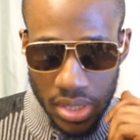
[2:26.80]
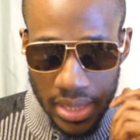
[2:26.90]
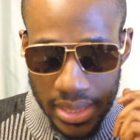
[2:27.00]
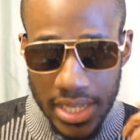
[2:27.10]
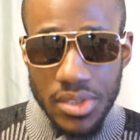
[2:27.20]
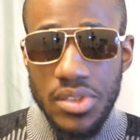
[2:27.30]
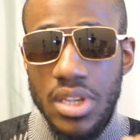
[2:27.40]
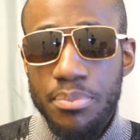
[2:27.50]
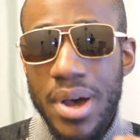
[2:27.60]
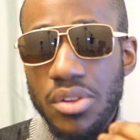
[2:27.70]
This is
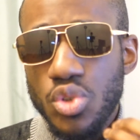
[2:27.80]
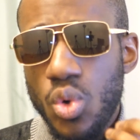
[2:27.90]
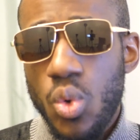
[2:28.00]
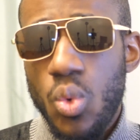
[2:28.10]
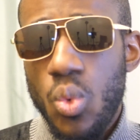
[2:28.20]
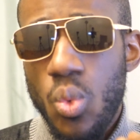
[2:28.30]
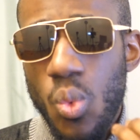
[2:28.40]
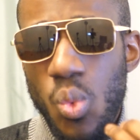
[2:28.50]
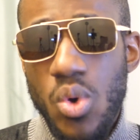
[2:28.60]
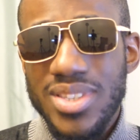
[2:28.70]
about
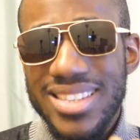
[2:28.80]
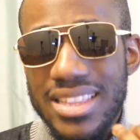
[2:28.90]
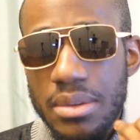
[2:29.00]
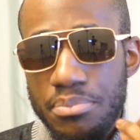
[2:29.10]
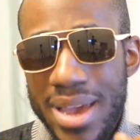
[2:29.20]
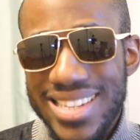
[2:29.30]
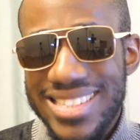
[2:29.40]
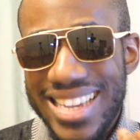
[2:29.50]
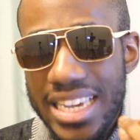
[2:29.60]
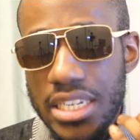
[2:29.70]
who was the
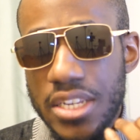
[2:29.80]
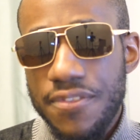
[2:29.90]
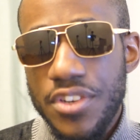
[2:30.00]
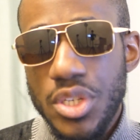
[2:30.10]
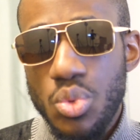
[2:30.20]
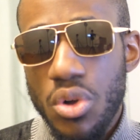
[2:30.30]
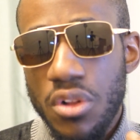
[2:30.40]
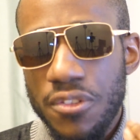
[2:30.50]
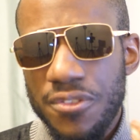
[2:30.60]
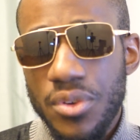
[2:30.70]
best
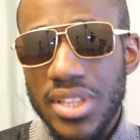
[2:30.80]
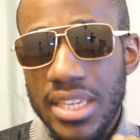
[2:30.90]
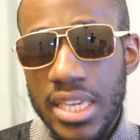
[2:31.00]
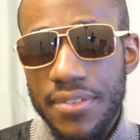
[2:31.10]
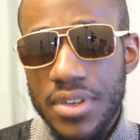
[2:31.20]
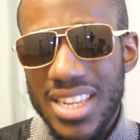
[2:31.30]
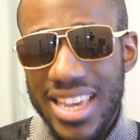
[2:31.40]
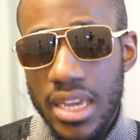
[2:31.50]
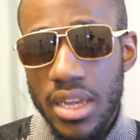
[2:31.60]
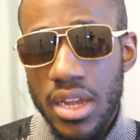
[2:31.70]
individual for the given
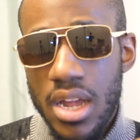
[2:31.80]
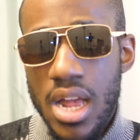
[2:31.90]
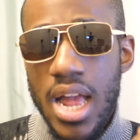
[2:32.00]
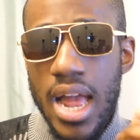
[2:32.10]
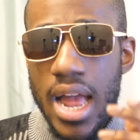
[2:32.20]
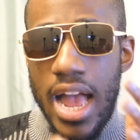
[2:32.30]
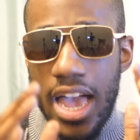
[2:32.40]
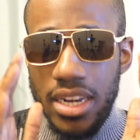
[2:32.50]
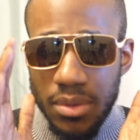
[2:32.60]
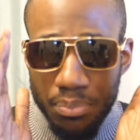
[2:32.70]
year.
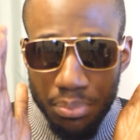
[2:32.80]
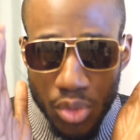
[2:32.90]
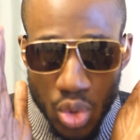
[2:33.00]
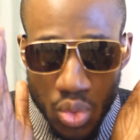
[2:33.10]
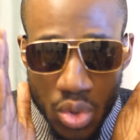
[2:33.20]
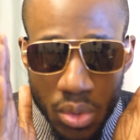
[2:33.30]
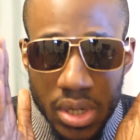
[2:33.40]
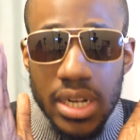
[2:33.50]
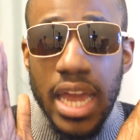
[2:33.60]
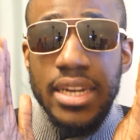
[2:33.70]
And
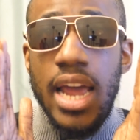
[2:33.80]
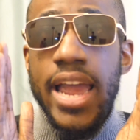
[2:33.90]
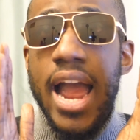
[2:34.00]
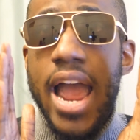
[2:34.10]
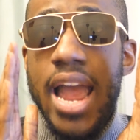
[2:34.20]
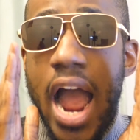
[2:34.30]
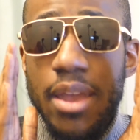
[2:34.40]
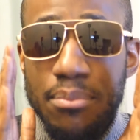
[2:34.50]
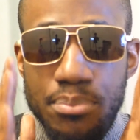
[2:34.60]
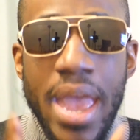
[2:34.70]

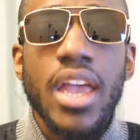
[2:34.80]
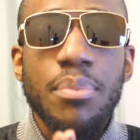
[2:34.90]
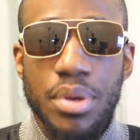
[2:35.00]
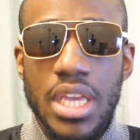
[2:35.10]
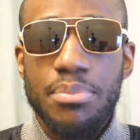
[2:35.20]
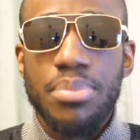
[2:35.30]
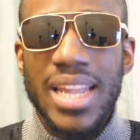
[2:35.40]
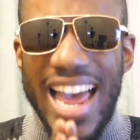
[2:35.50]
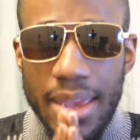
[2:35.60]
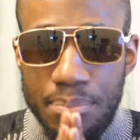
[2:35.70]
I beg
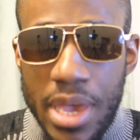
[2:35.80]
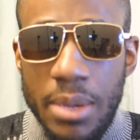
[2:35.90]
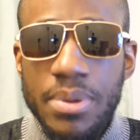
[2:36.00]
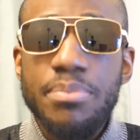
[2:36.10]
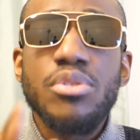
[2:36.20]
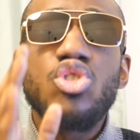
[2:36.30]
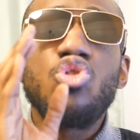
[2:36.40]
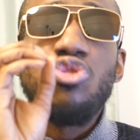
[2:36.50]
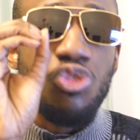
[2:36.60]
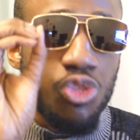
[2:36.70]
people,
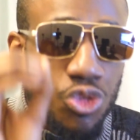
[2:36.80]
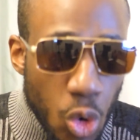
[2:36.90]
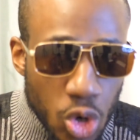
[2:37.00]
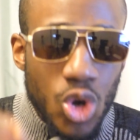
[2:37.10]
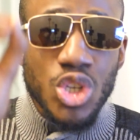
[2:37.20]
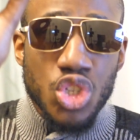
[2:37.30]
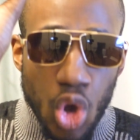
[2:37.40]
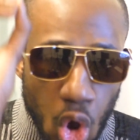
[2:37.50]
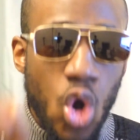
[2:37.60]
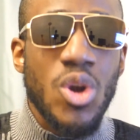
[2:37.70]
to
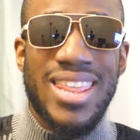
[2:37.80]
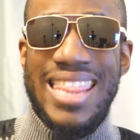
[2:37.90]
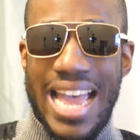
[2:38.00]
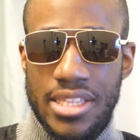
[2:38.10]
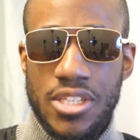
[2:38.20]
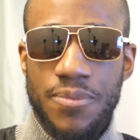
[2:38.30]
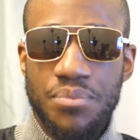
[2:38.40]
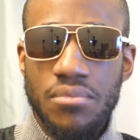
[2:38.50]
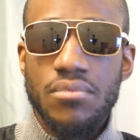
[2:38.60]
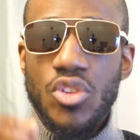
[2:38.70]
focus on that.
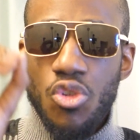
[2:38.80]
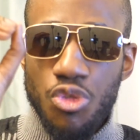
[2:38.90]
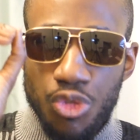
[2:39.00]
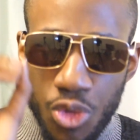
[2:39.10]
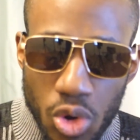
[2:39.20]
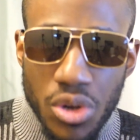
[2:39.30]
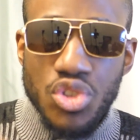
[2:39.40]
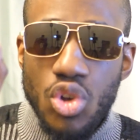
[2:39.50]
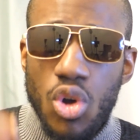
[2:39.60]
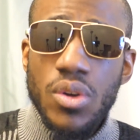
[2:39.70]

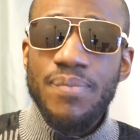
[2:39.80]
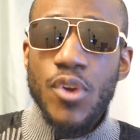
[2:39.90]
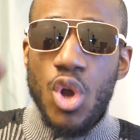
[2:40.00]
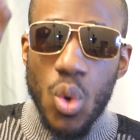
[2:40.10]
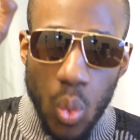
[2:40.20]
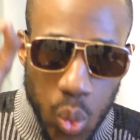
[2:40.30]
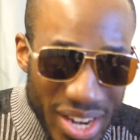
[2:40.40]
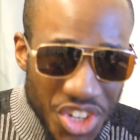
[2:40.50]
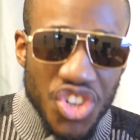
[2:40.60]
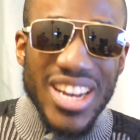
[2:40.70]
Focus on
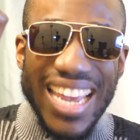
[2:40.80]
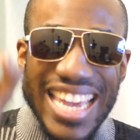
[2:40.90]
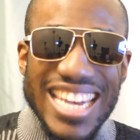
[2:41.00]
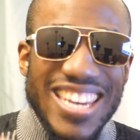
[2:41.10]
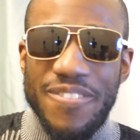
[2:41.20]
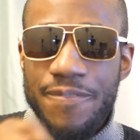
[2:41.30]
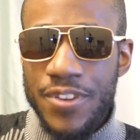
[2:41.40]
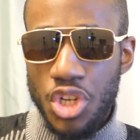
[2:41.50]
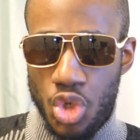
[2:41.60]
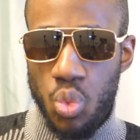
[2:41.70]
which
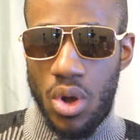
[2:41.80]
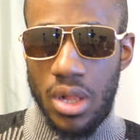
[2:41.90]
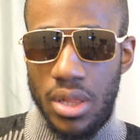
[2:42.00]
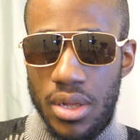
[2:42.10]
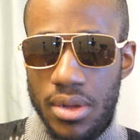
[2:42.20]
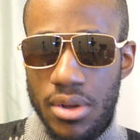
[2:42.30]
individual